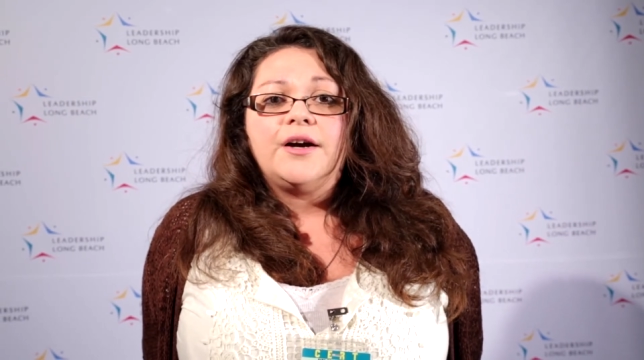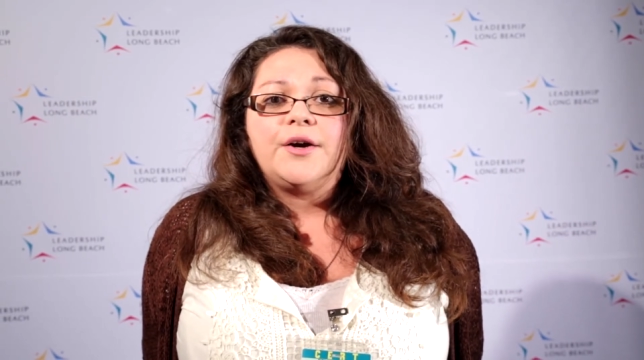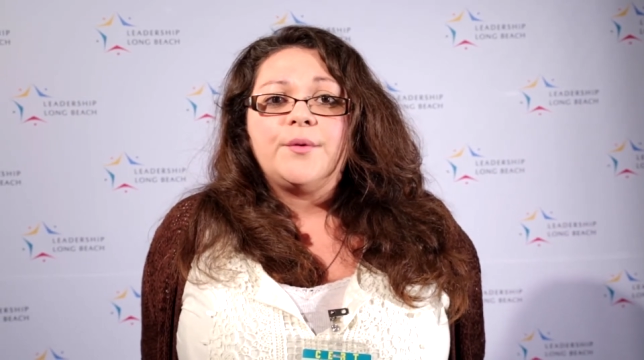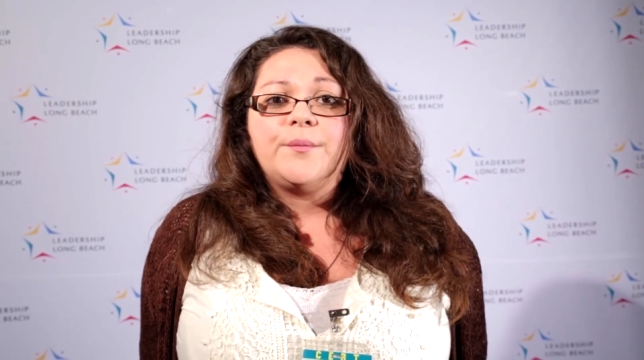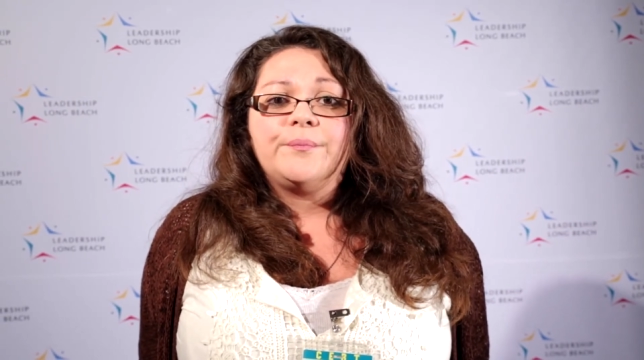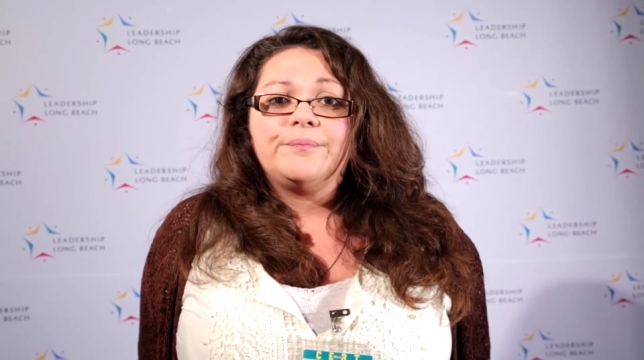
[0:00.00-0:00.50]

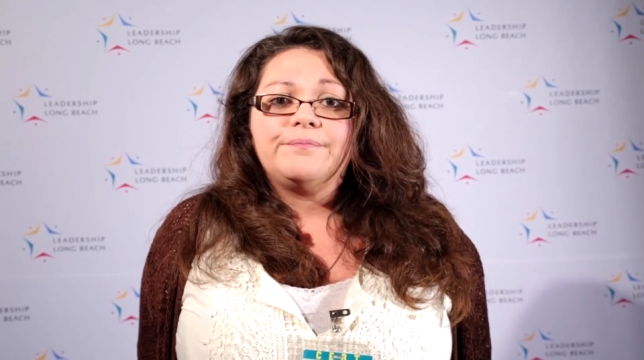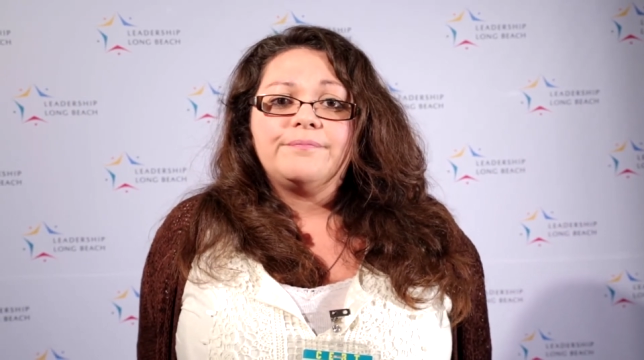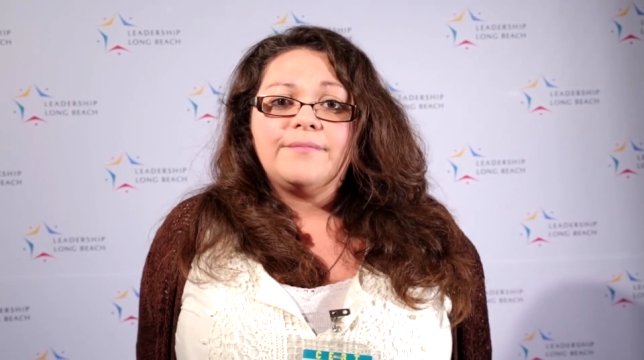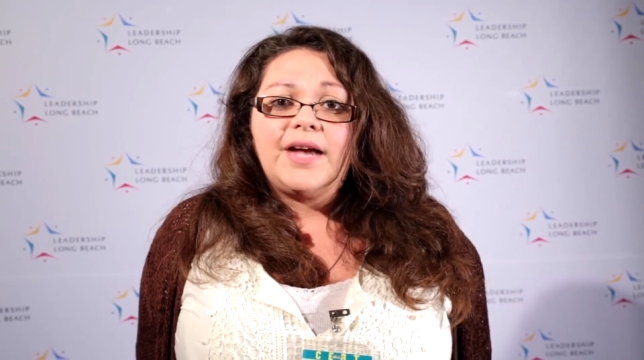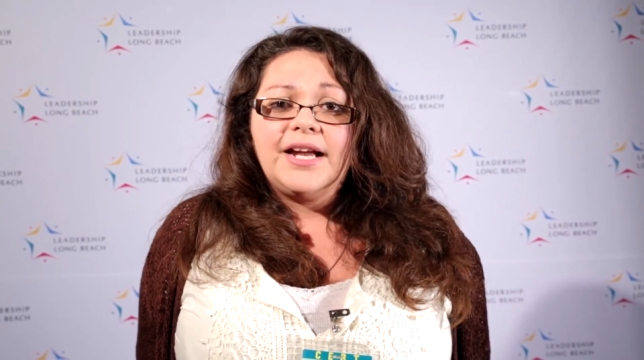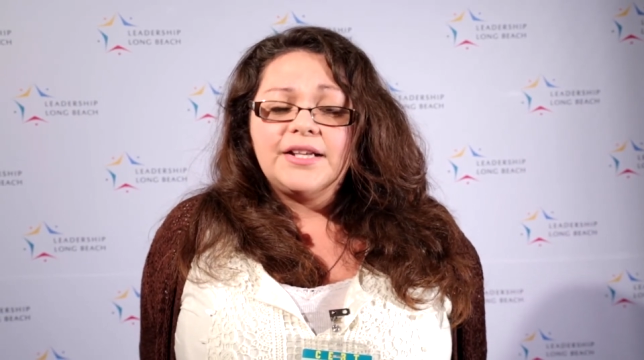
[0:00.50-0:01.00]
Um,
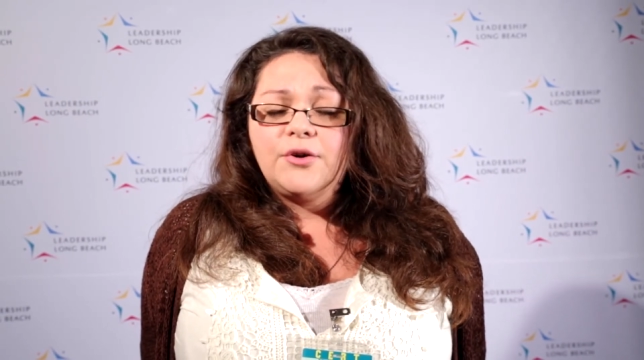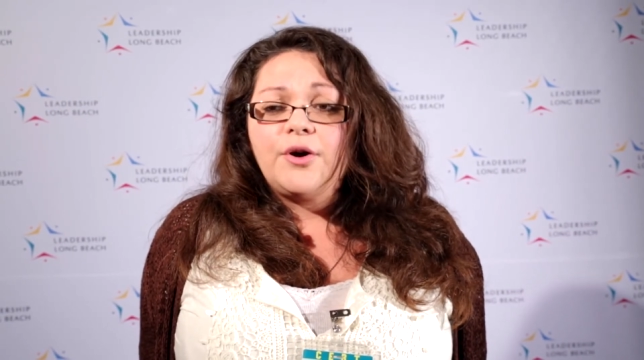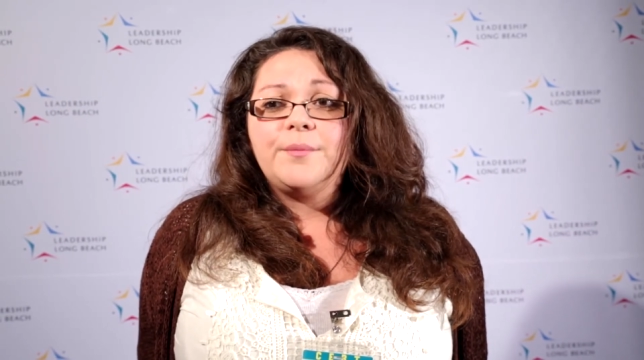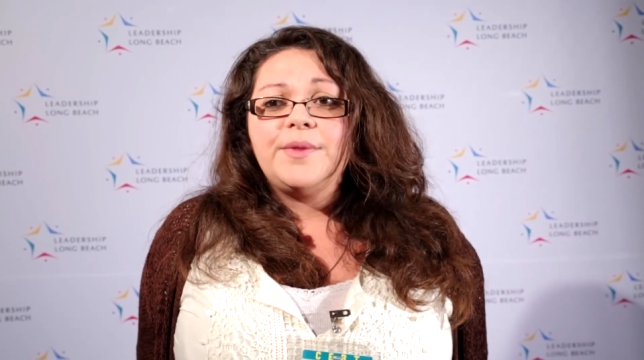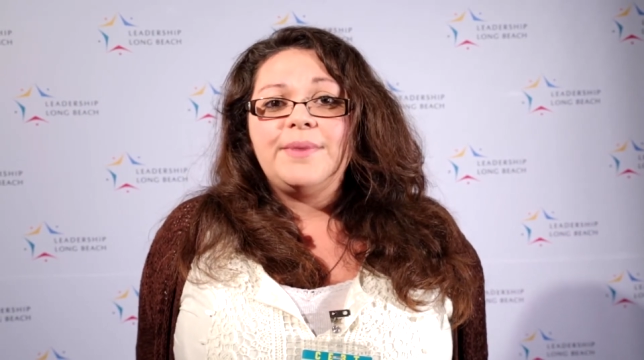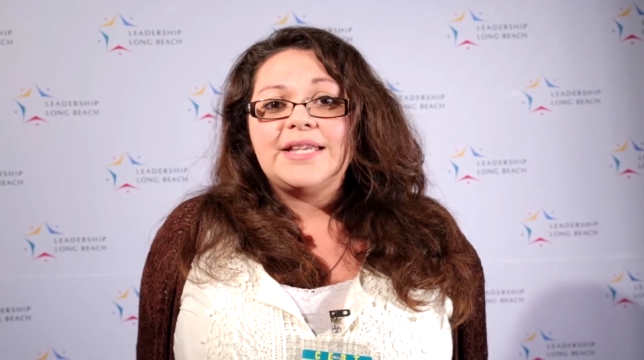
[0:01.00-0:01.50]
I know
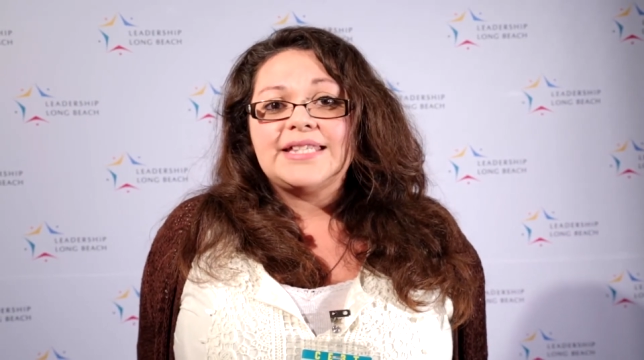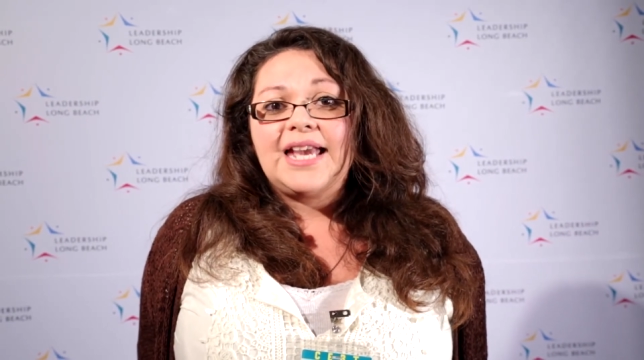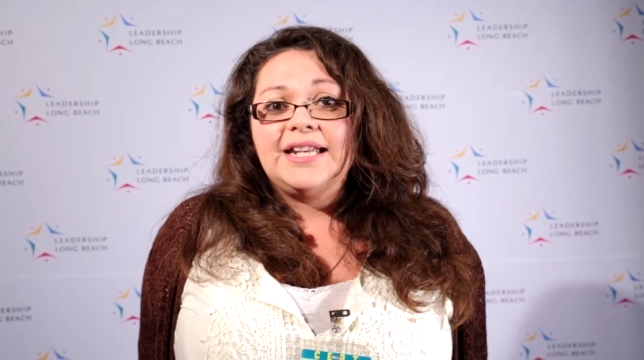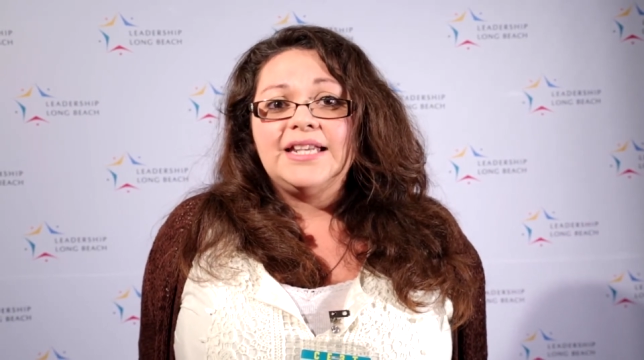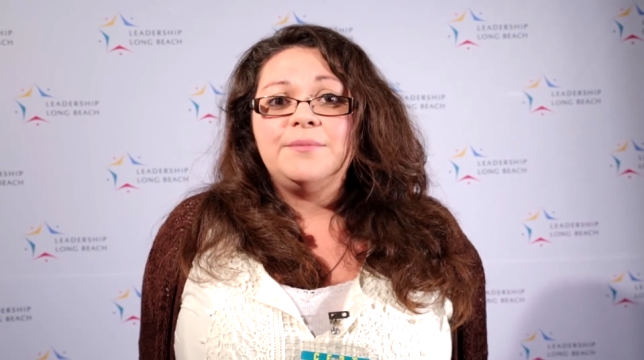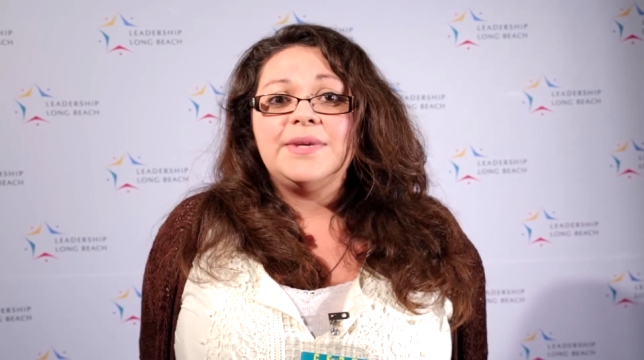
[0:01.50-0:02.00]
I'm the best
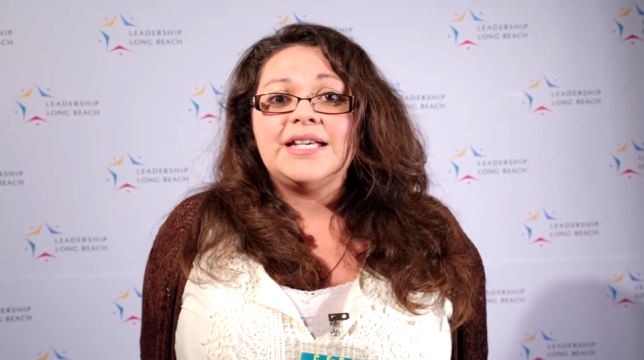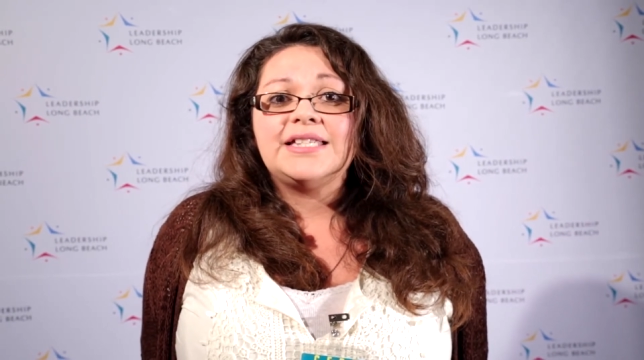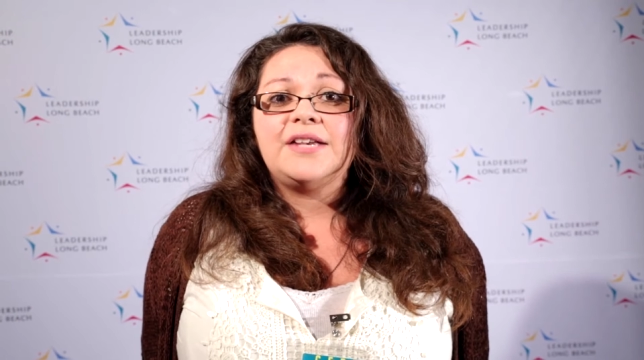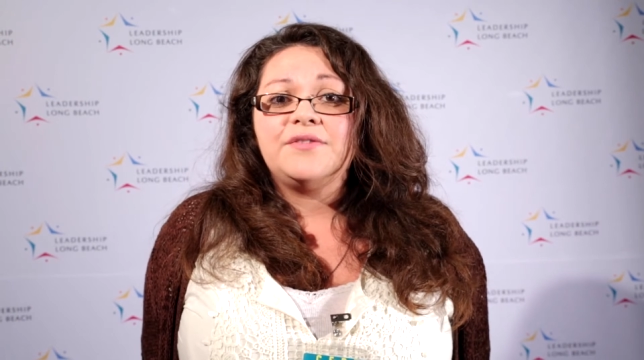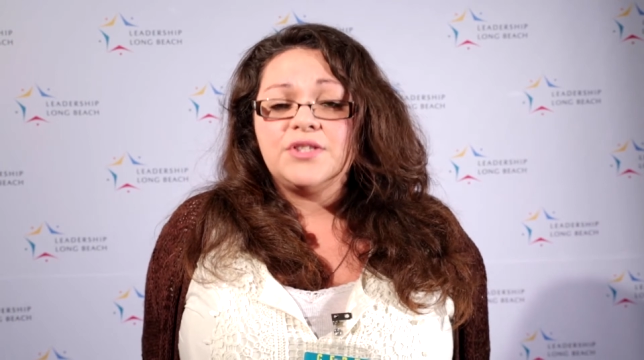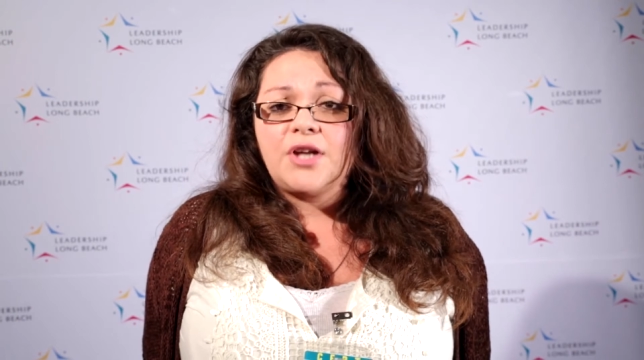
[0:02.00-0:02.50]
candidate
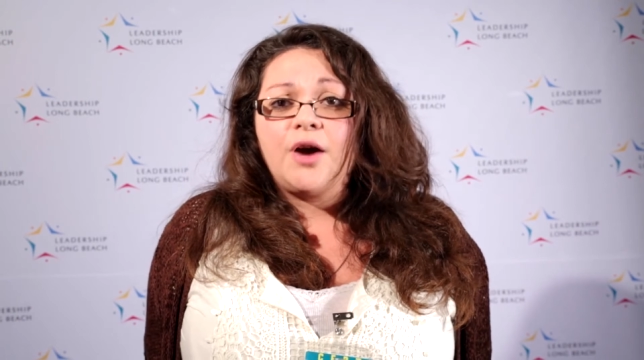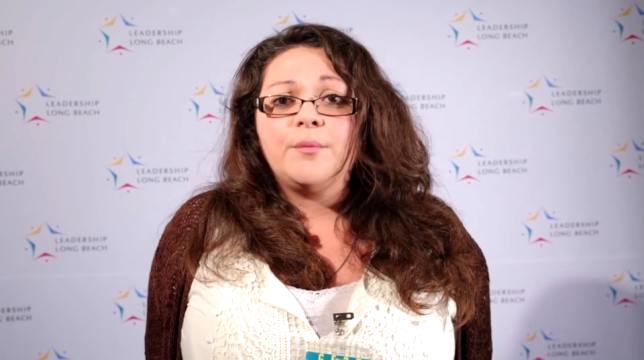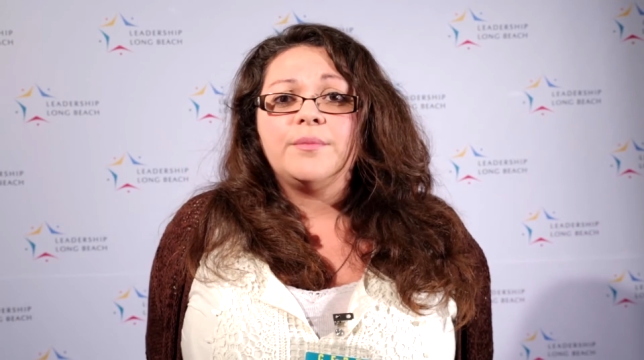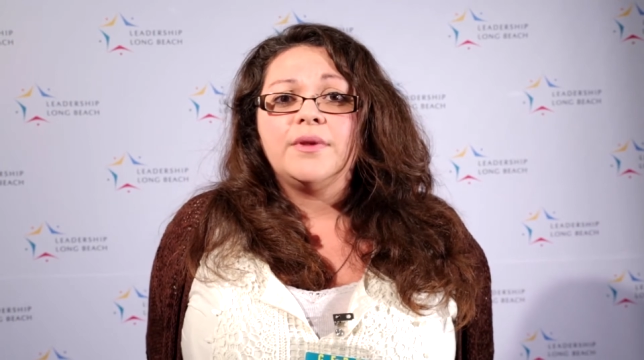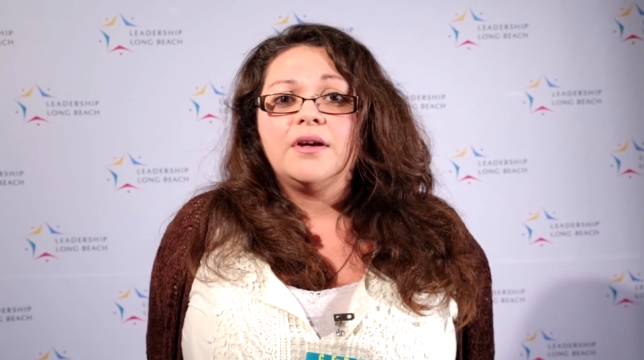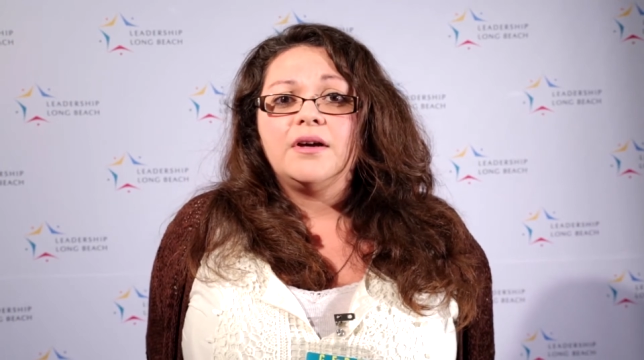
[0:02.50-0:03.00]
because I've stopped